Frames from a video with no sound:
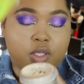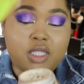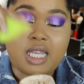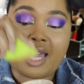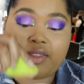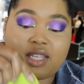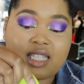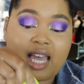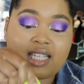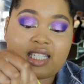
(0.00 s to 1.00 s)
You see how
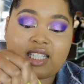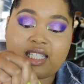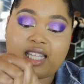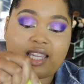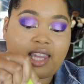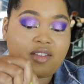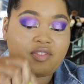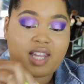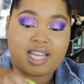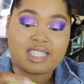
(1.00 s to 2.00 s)
this has just like that
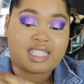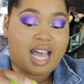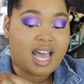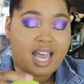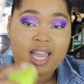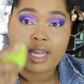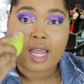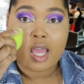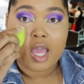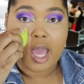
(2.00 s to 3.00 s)
flat side?
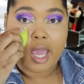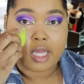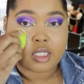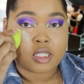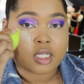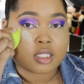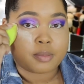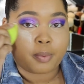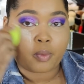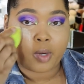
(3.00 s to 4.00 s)
It
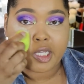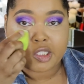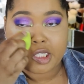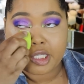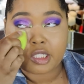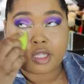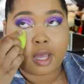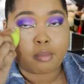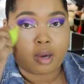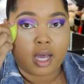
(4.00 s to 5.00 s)
just presses
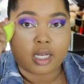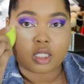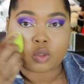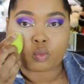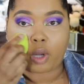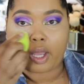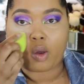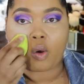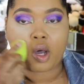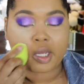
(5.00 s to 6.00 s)
that product right
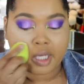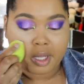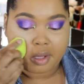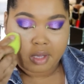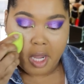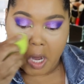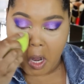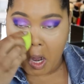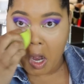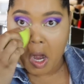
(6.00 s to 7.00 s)
on in
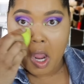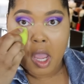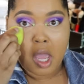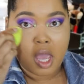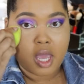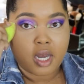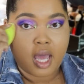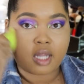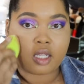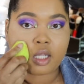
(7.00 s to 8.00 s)
there. And
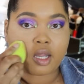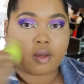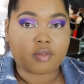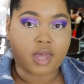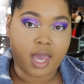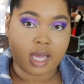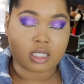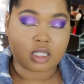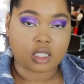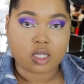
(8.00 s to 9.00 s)
I love that.
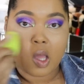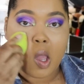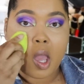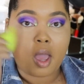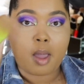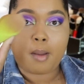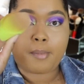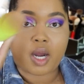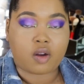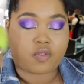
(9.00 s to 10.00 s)

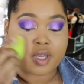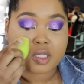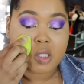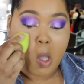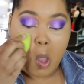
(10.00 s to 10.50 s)
Perfect.